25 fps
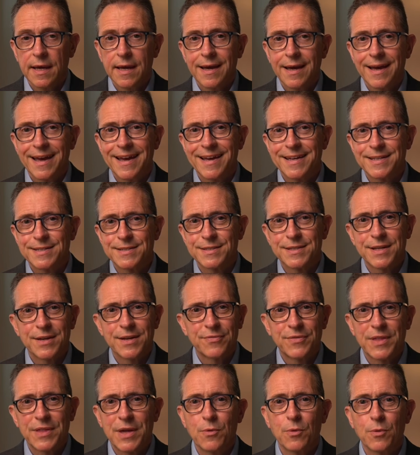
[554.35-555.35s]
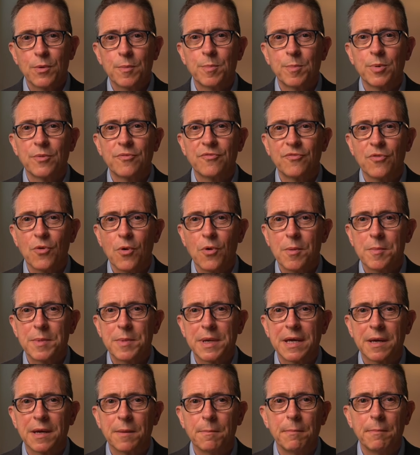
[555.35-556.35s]
as if they were
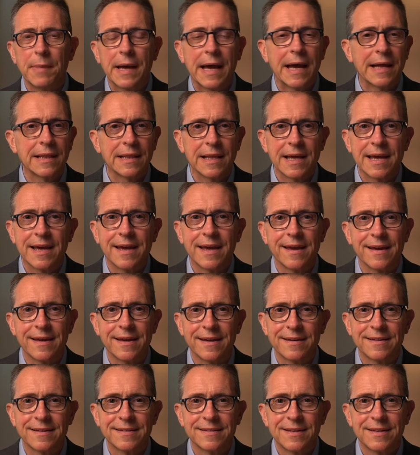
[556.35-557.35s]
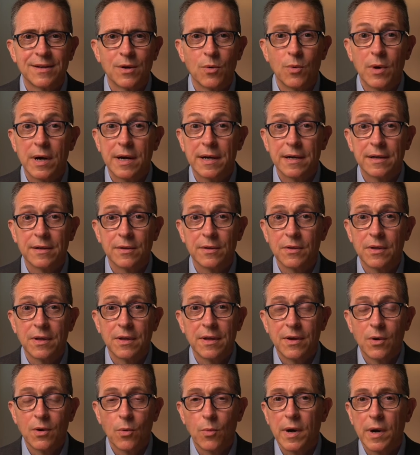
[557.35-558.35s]
performing a ballet while
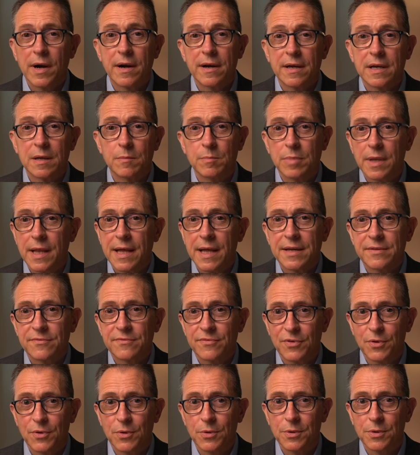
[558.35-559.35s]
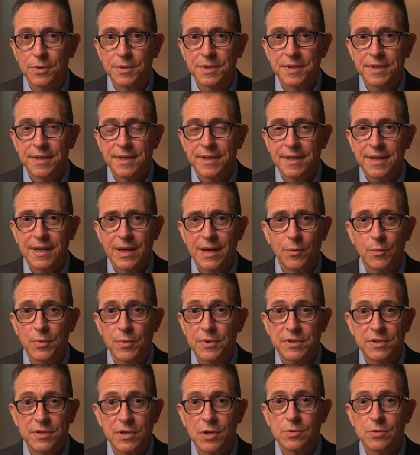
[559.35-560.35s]
wearing a blindfold and
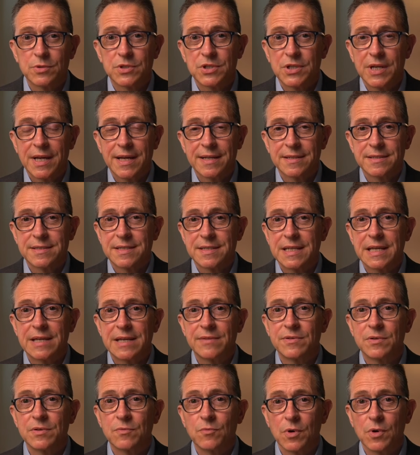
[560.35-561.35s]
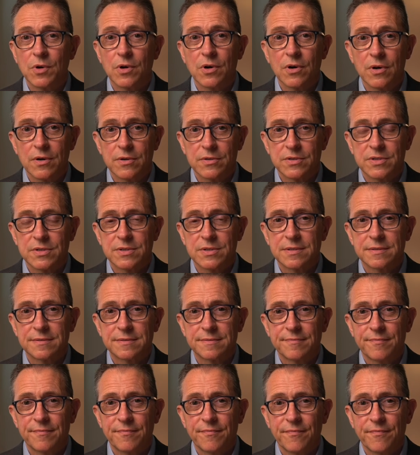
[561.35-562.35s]
with no chance to even rehearse.
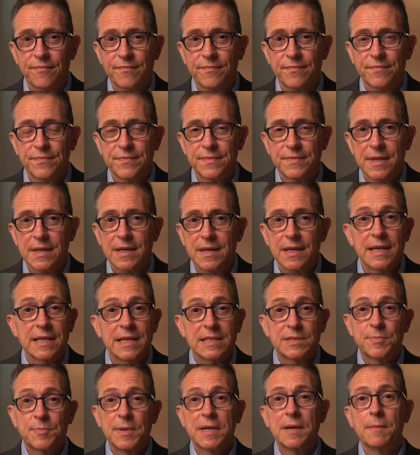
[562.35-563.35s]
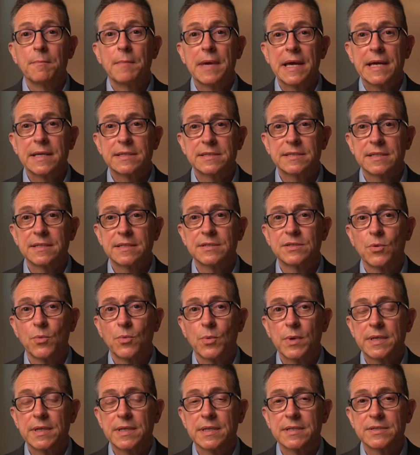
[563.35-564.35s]
It's been amazing to
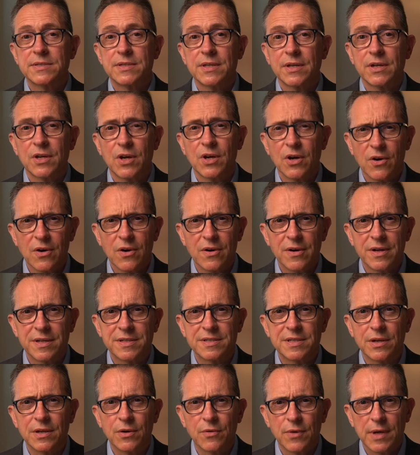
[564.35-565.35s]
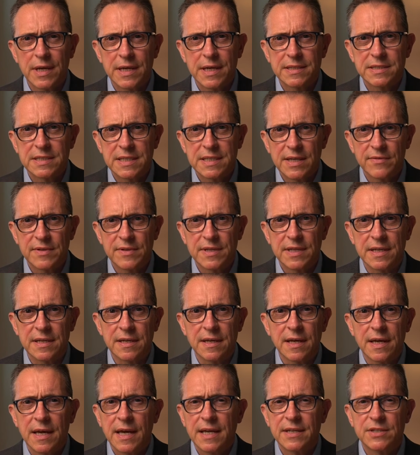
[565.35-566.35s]
witness the courage and creativity
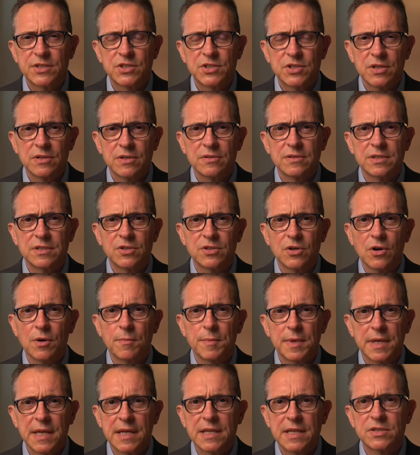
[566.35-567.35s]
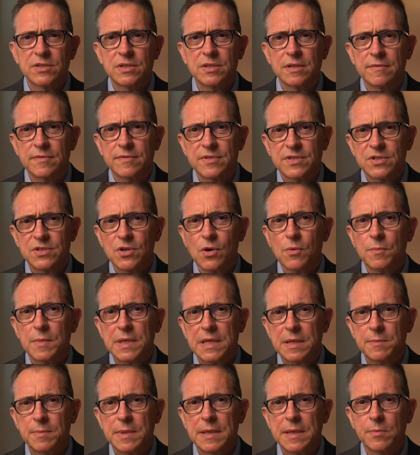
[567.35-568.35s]
and sheer determination of so
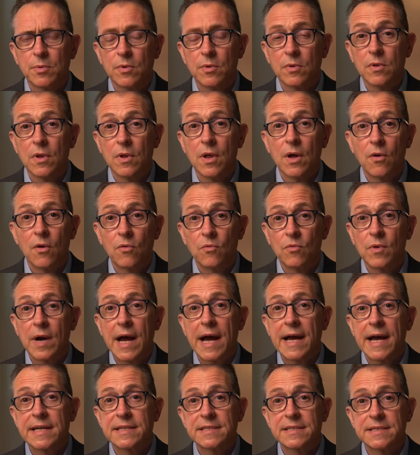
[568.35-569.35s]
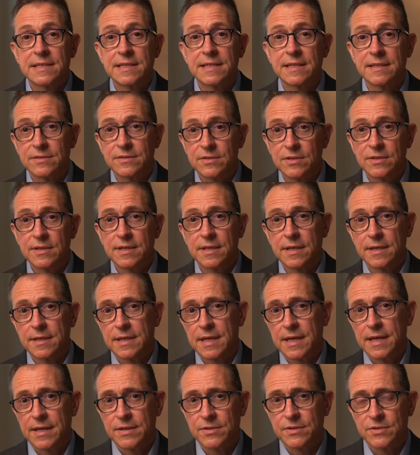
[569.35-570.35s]
many people rising to the
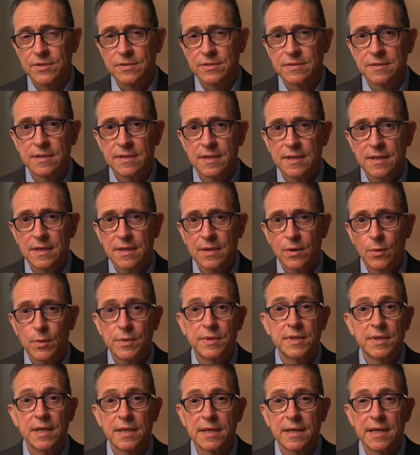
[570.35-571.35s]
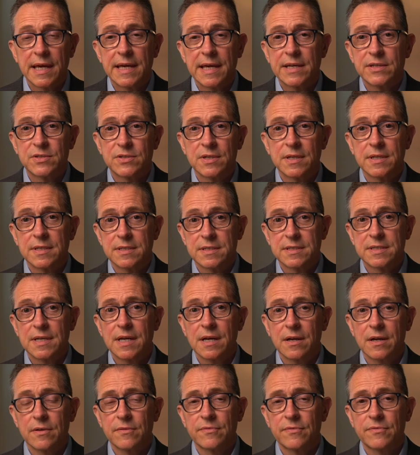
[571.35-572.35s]
occasion when the occasion
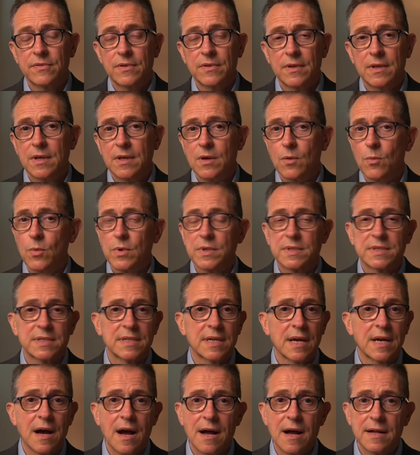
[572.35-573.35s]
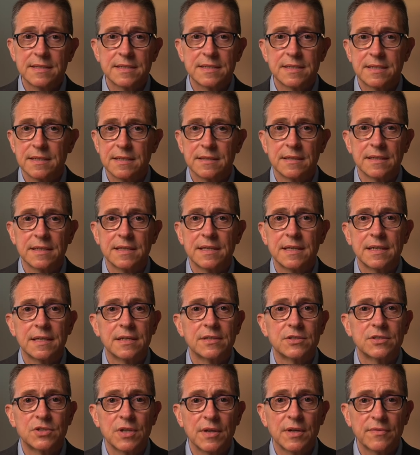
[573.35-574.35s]
itself was constantly
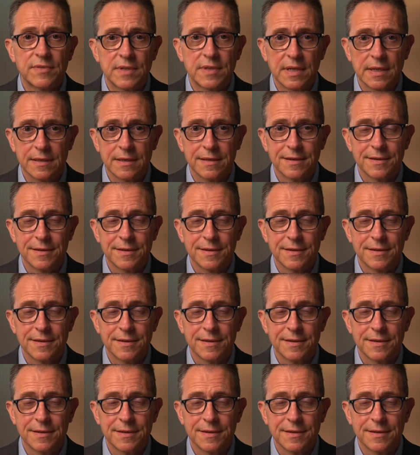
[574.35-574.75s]
shifting.